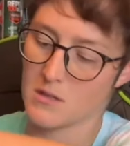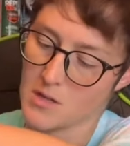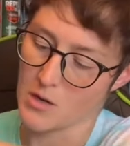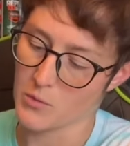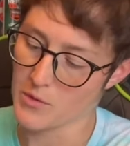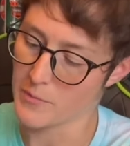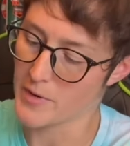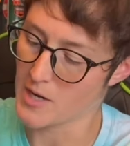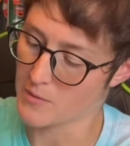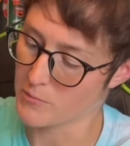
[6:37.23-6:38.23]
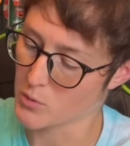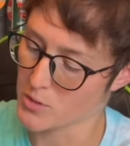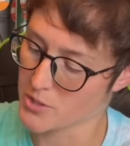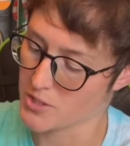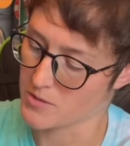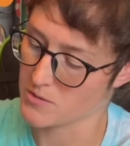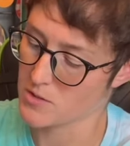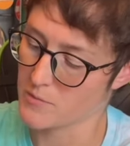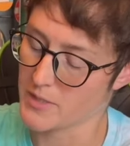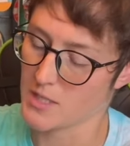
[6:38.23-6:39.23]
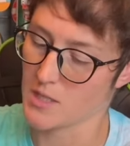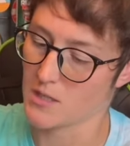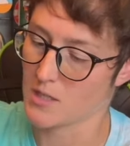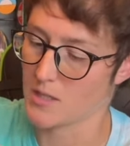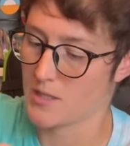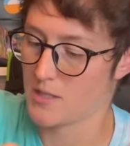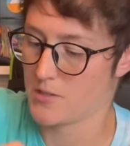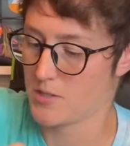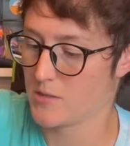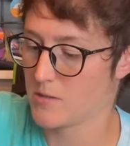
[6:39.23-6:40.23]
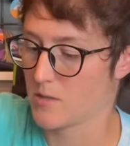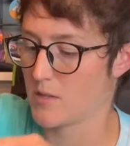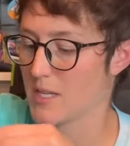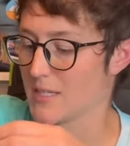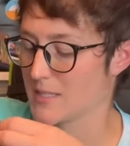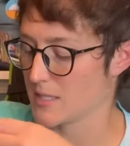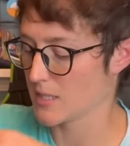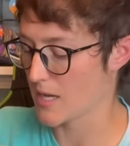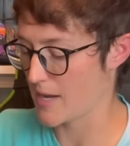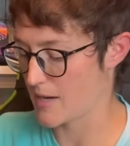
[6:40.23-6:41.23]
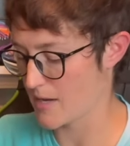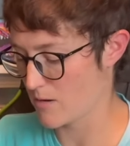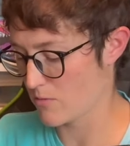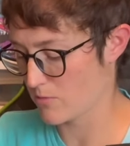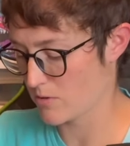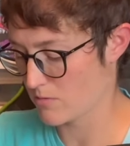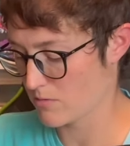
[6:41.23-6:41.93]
I want the bottom portions to be cut so that it can slide out.